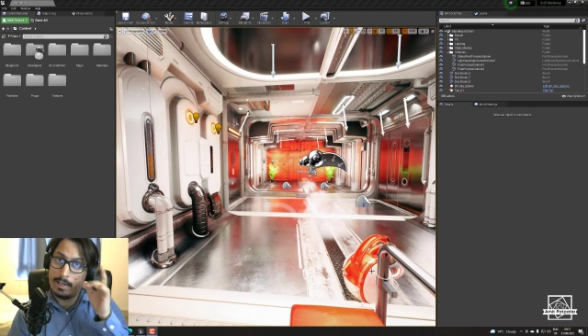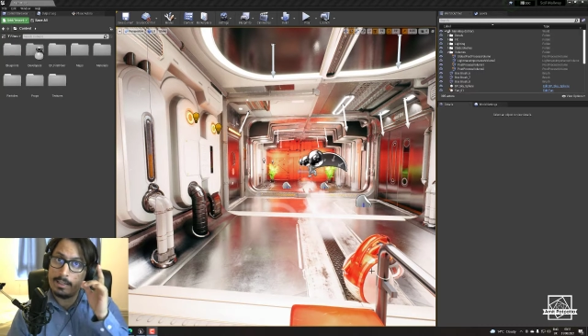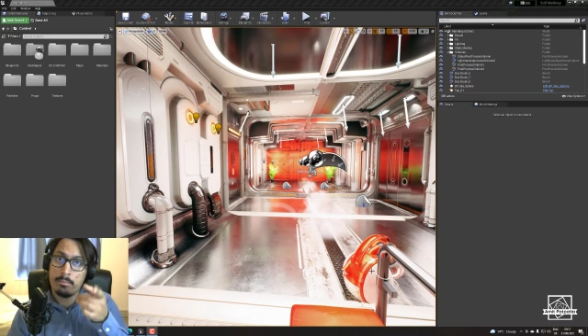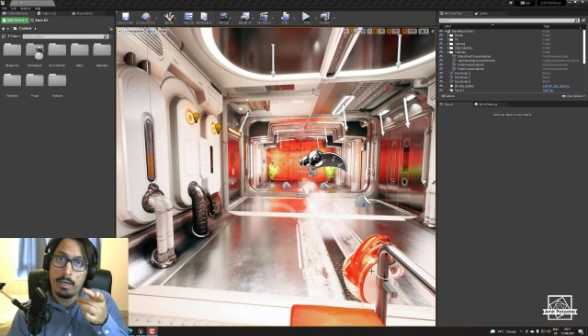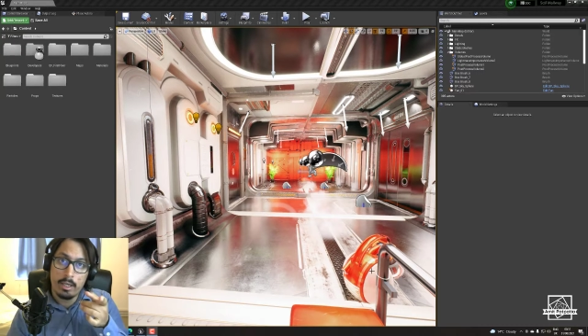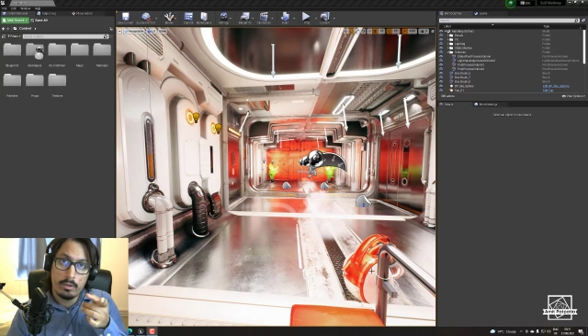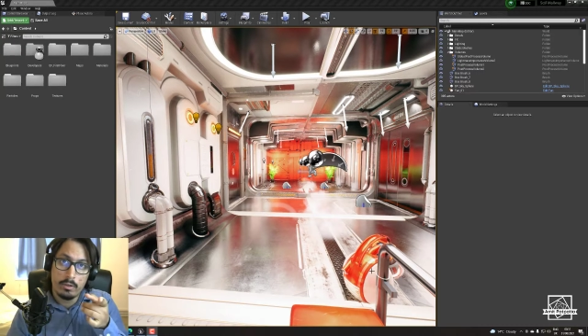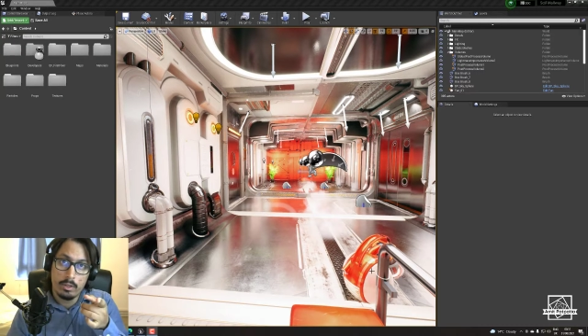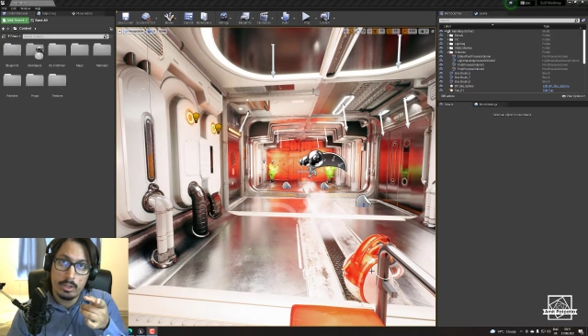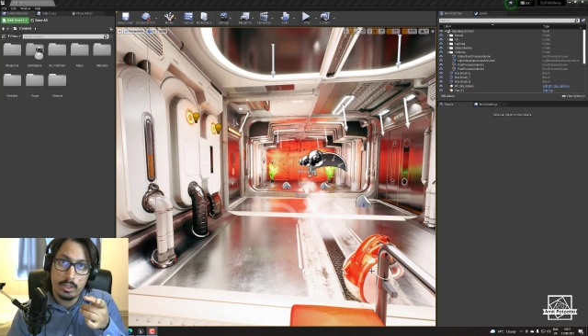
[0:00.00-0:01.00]
I did make a
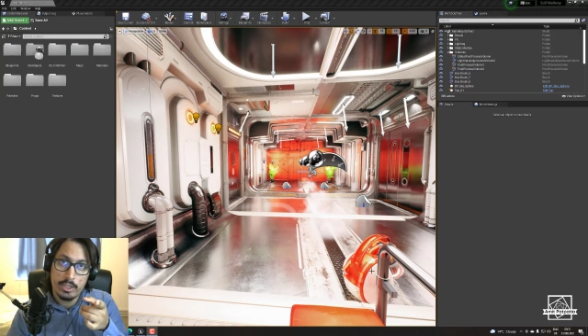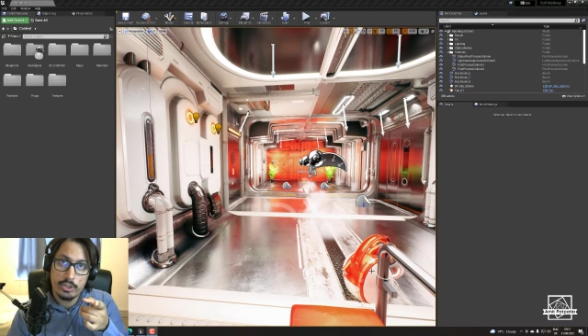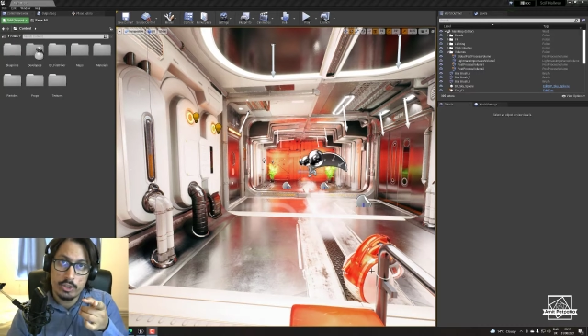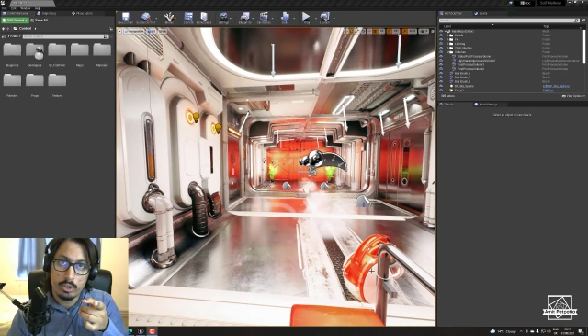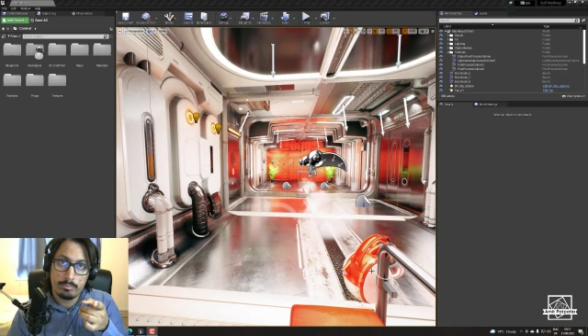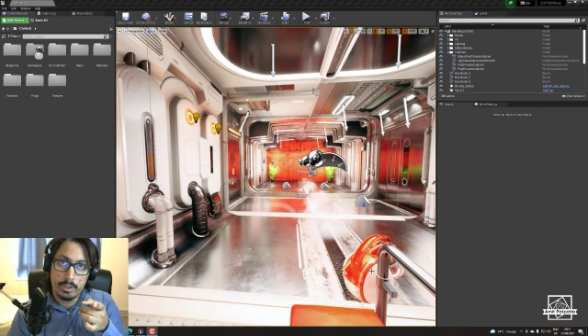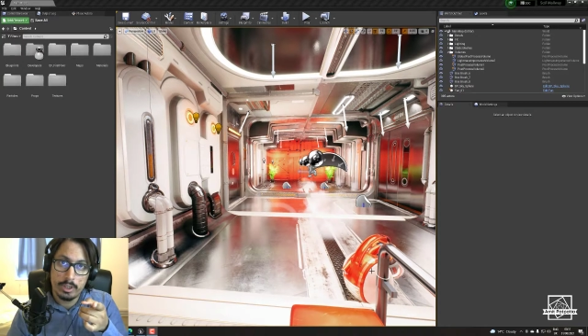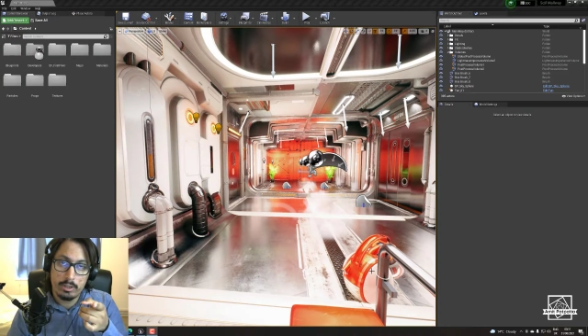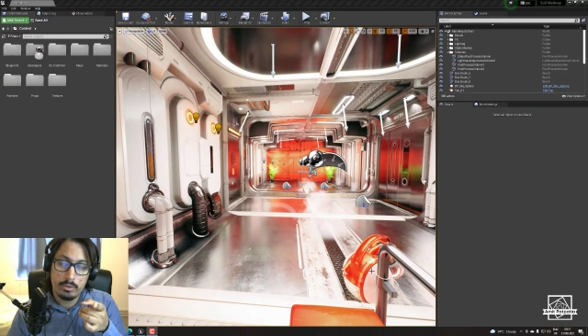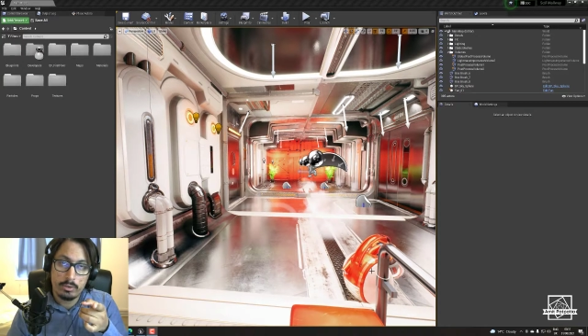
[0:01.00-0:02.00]
Unity
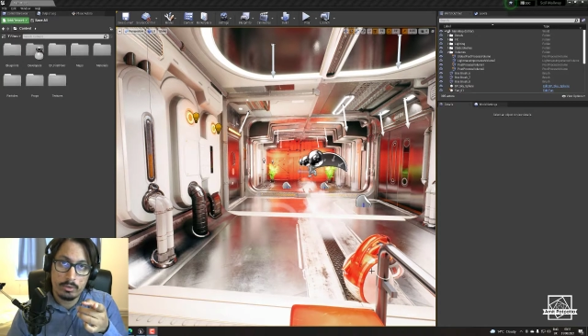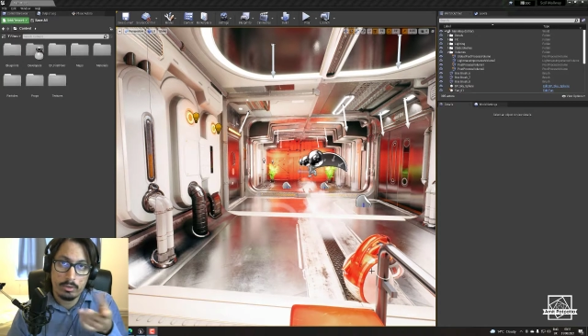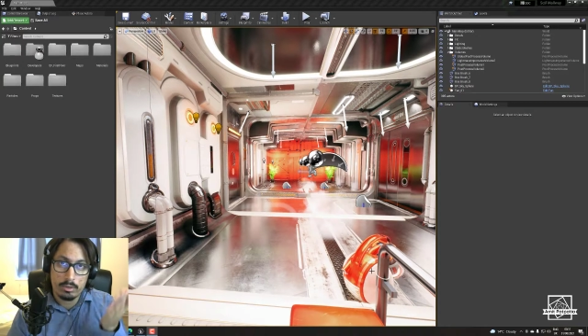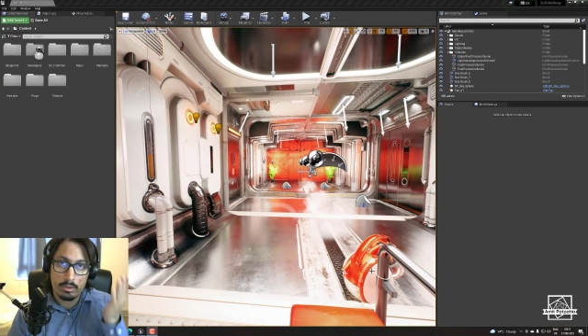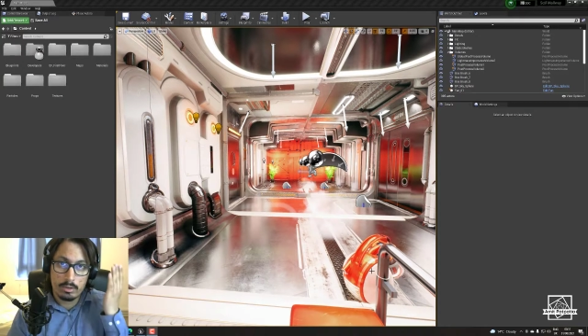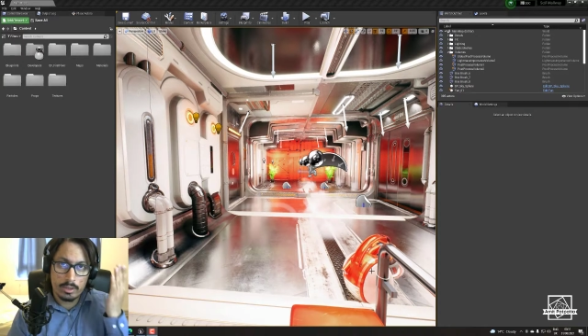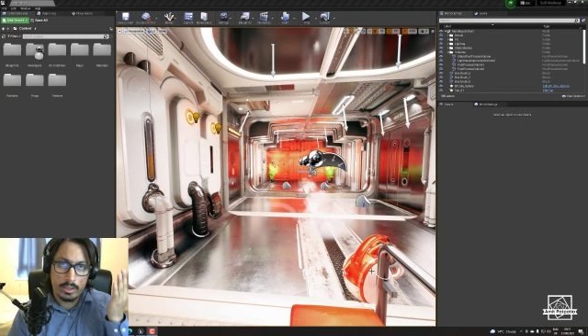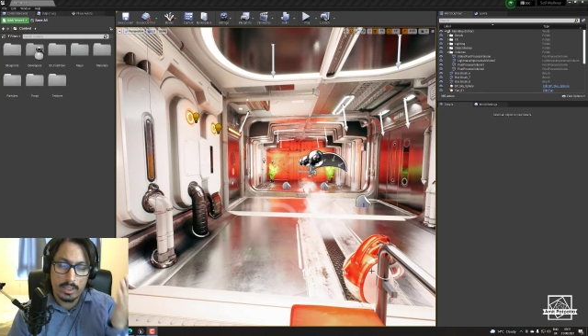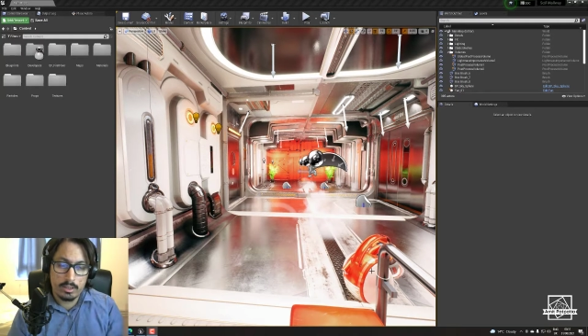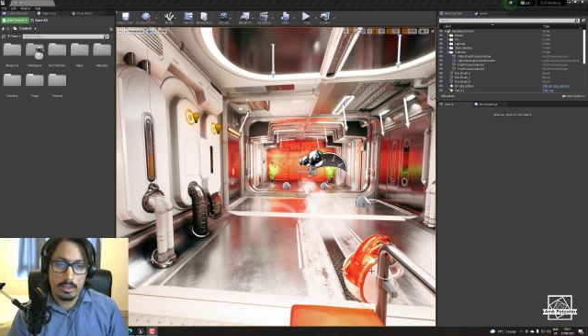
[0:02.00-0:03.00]
HDRP tutorial
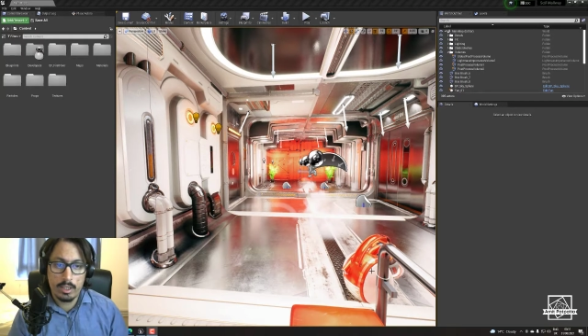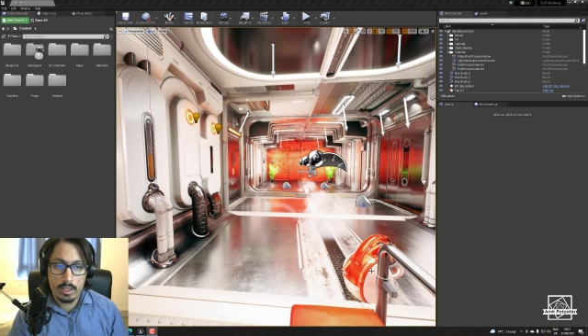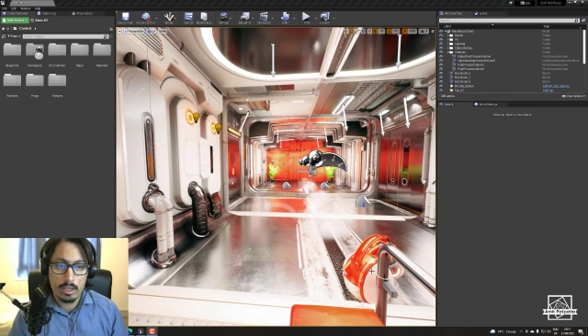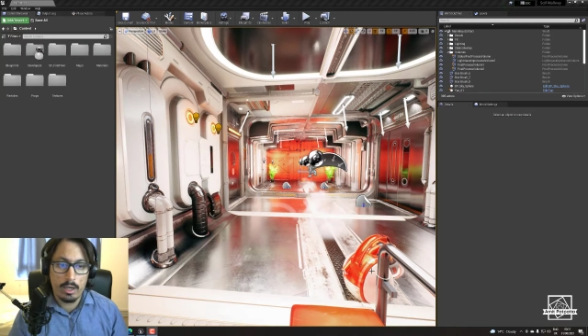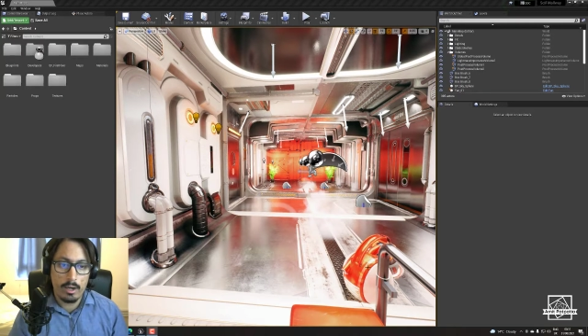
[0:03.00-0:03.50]
yesterday,